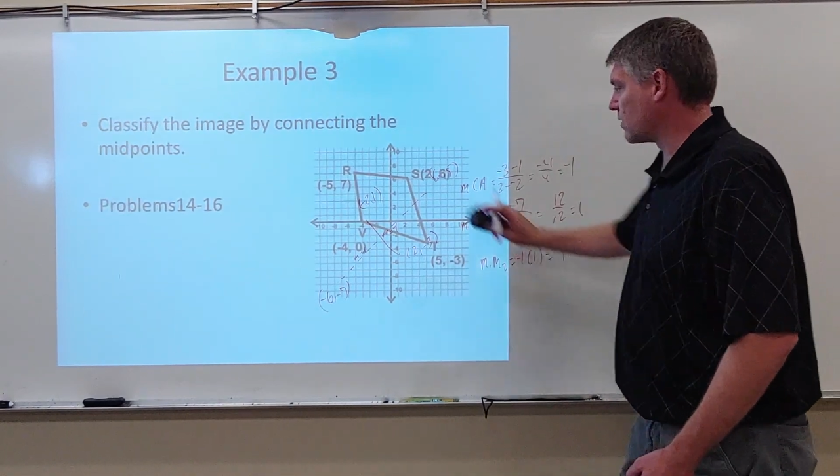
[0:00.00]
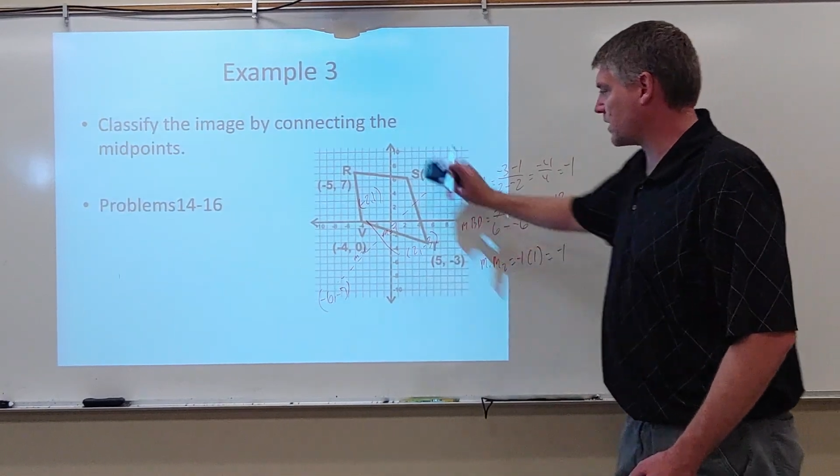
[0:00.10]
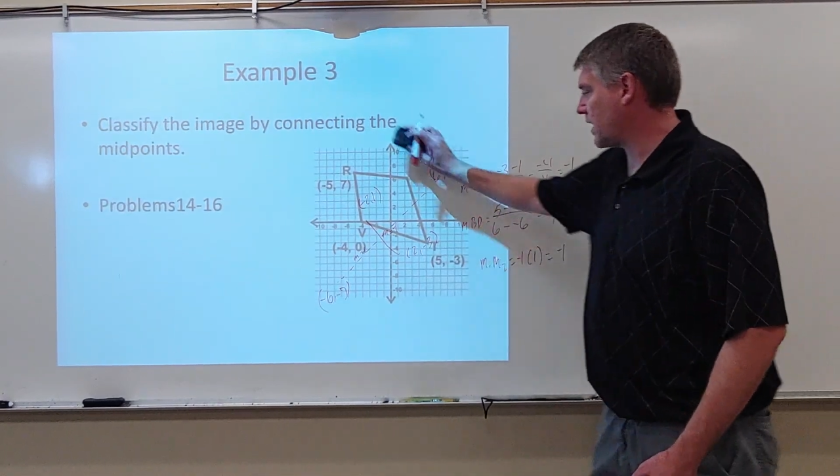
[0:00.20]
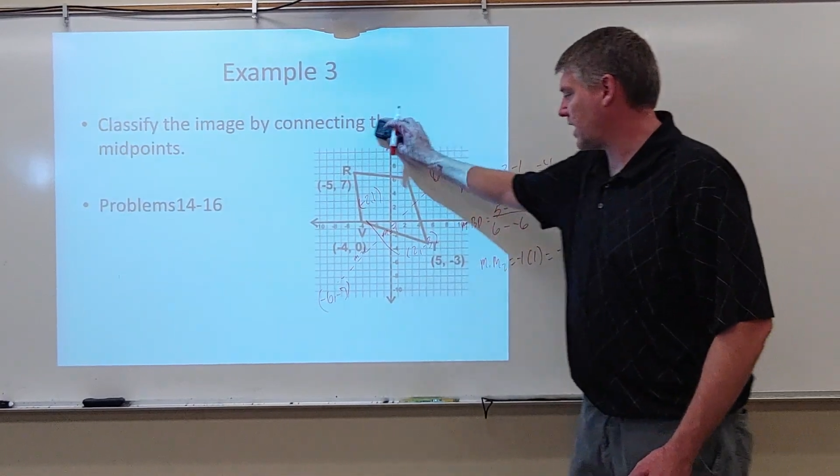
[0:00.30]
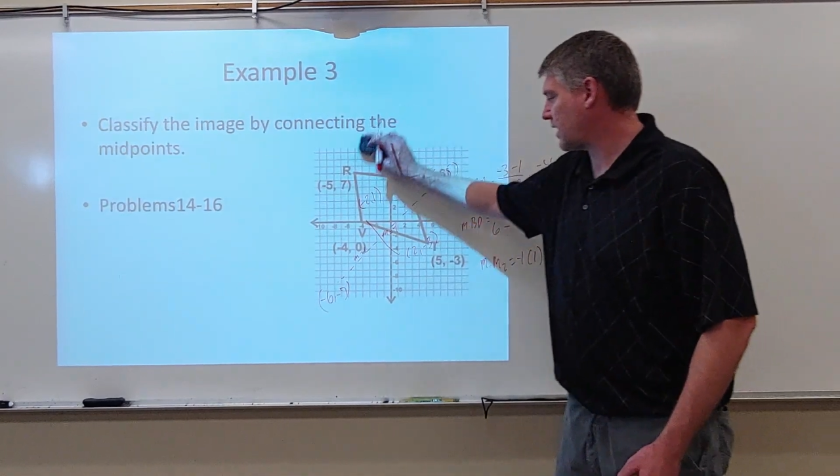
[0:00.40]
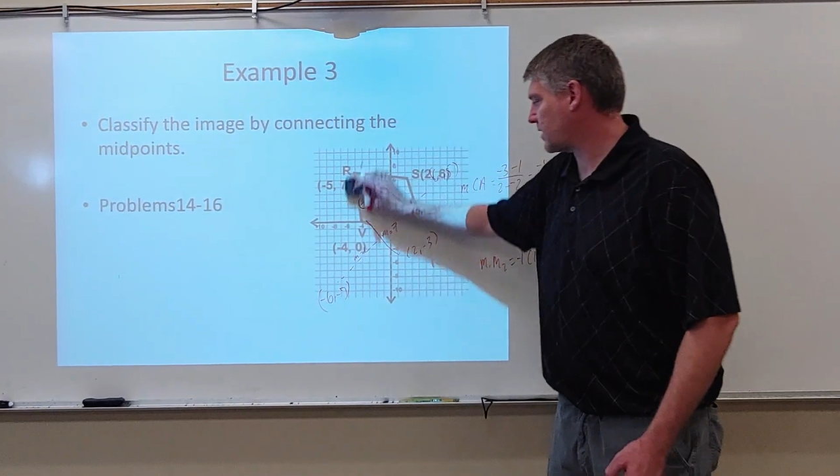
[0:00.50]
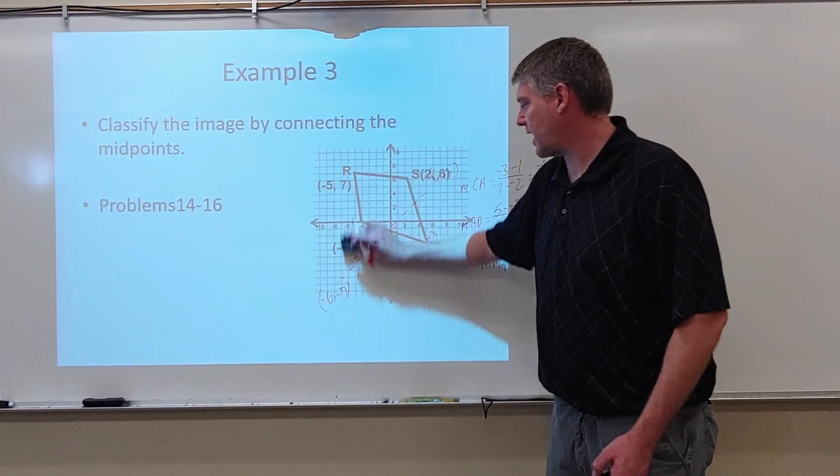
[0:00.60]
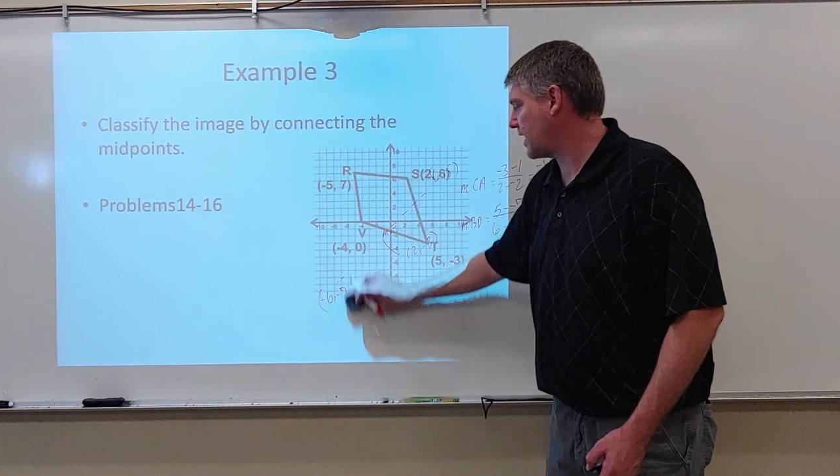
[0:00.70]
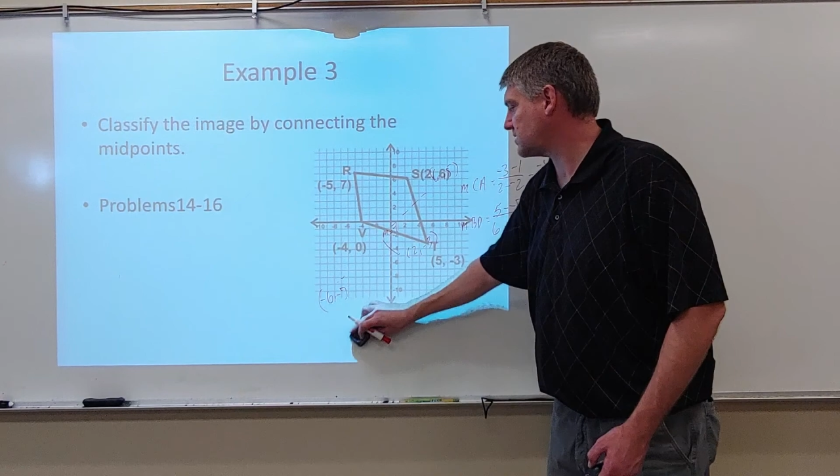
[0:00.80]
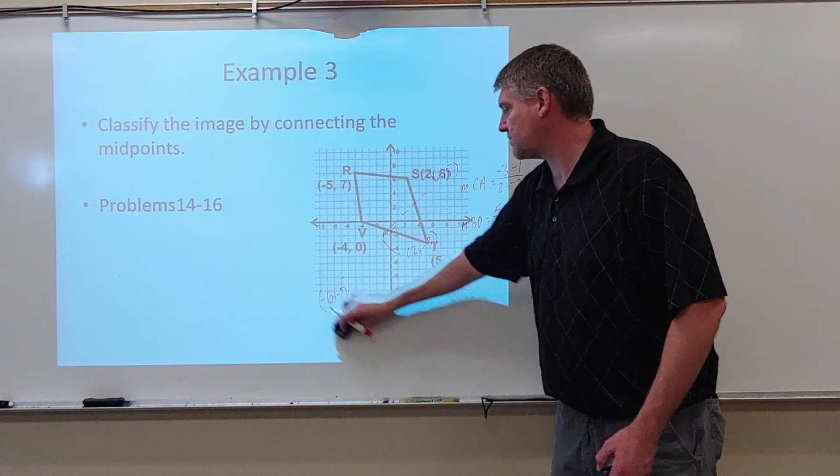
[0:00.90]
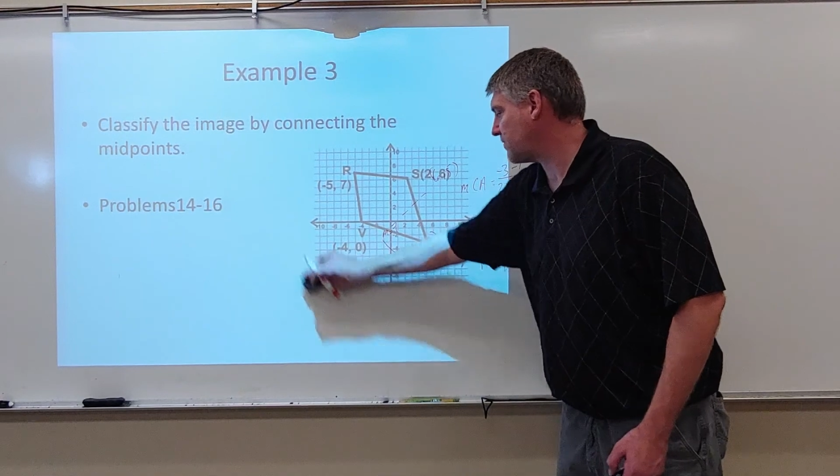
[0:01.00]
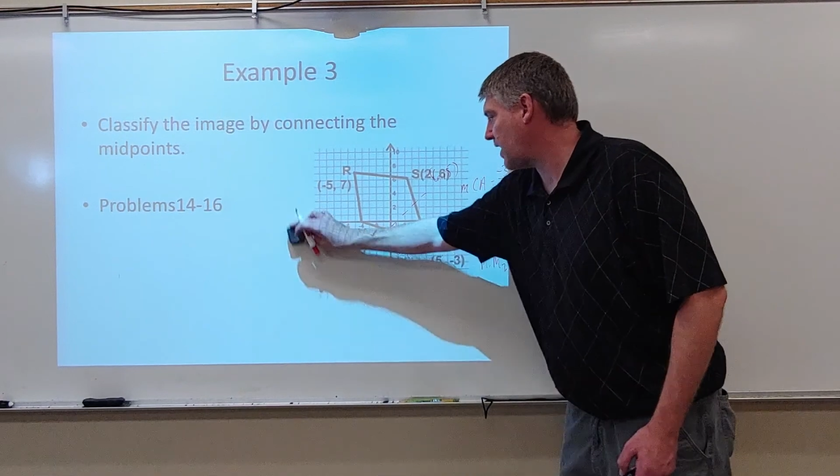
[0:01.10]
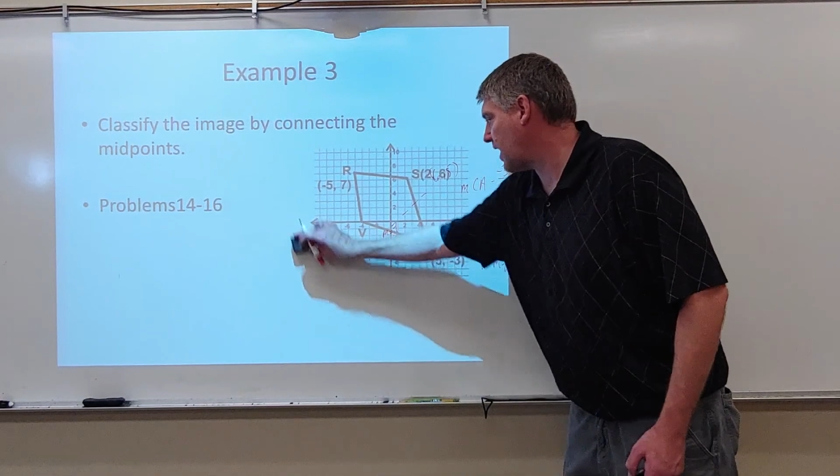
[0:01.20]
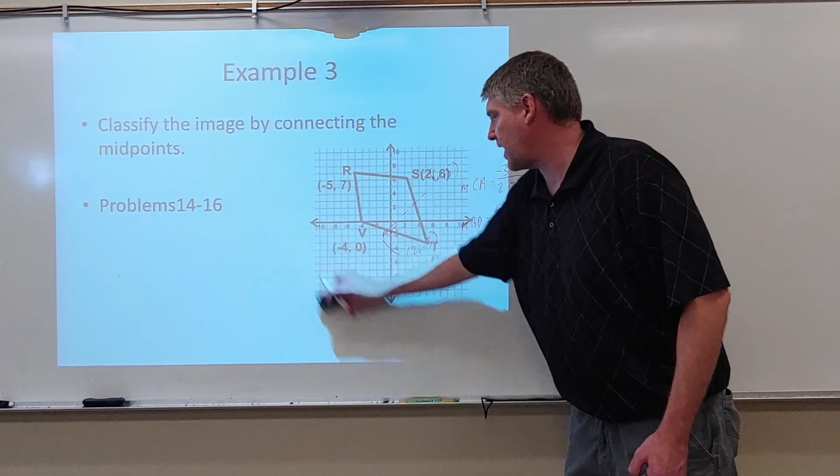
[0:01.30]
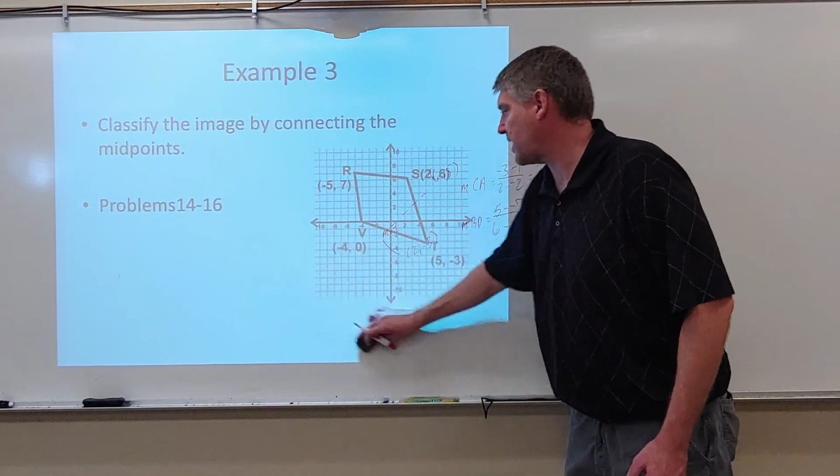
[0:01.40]
we're going to
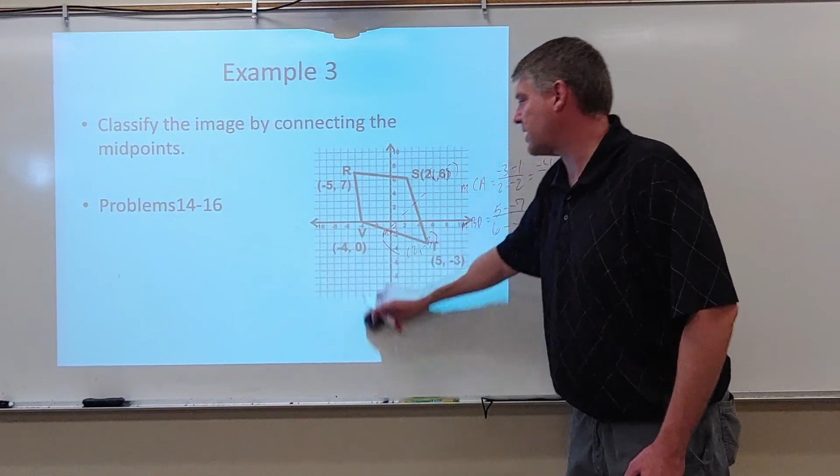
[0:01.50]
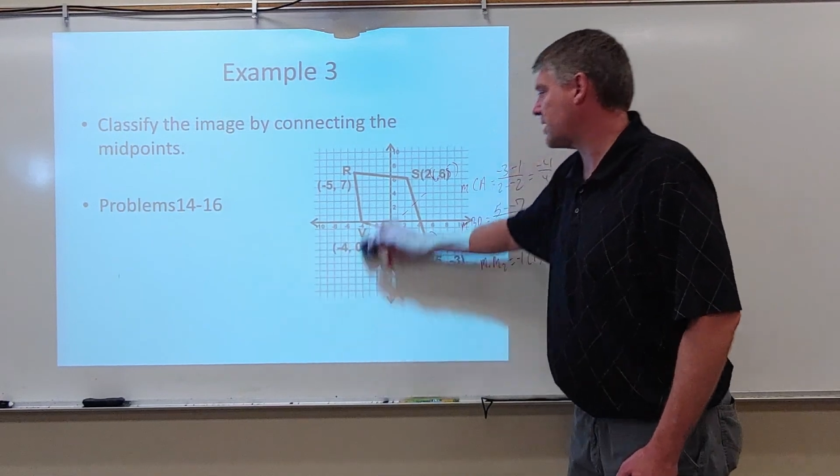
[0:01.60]
classify